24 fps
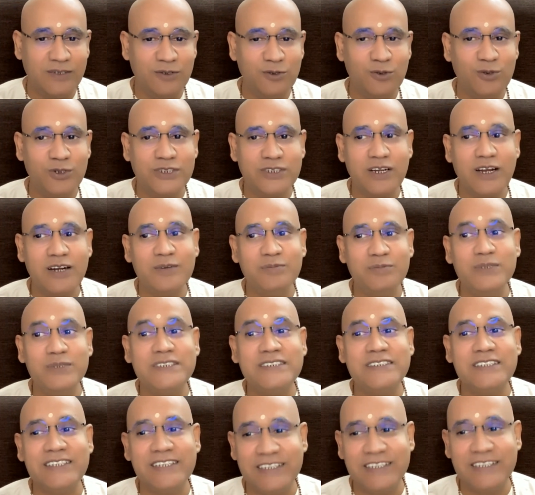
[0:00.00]
You will start
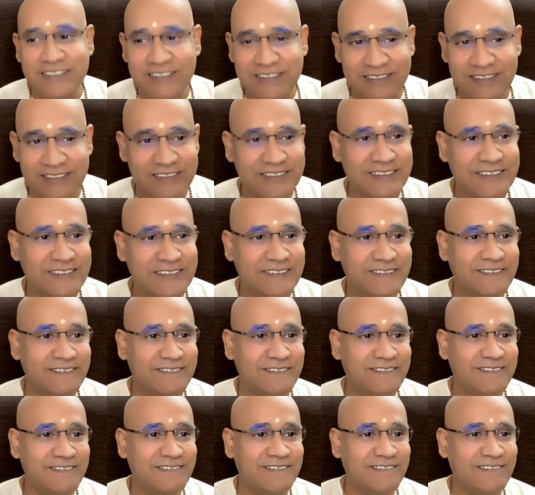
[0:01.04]
missing it.
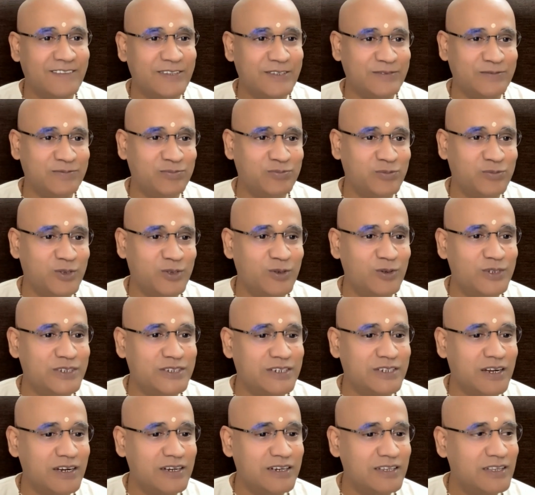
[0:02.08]
You will
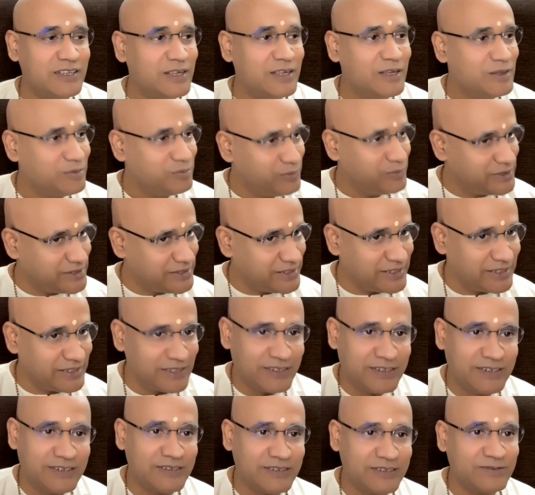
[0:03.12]
start missing
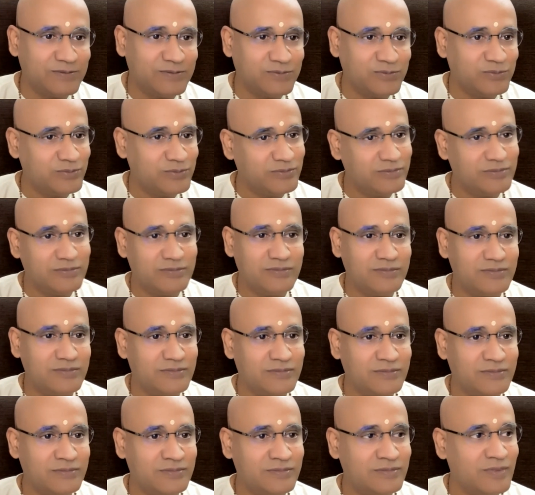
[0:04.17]
it.
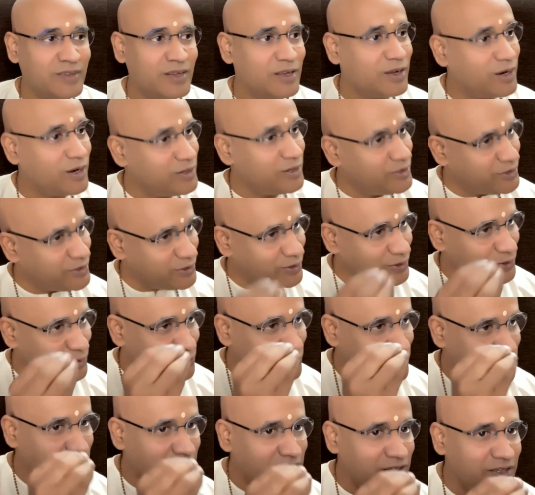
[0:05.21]

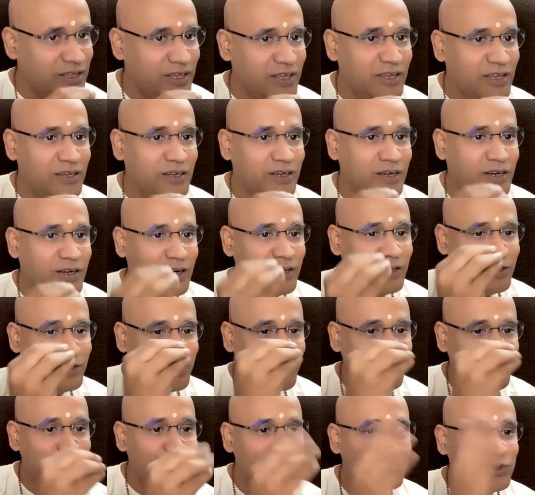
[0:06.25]
Continue the
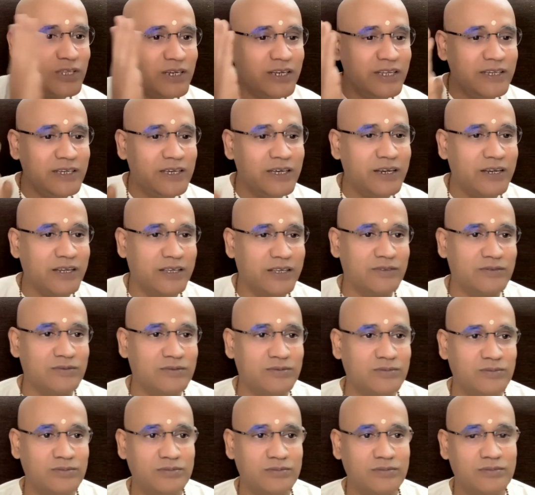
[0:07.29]

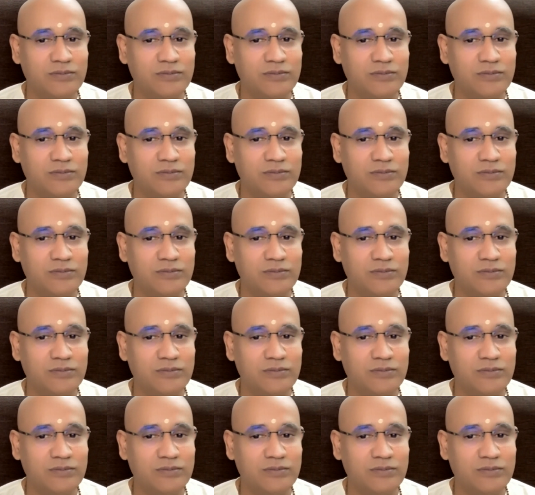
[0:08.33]
lingering.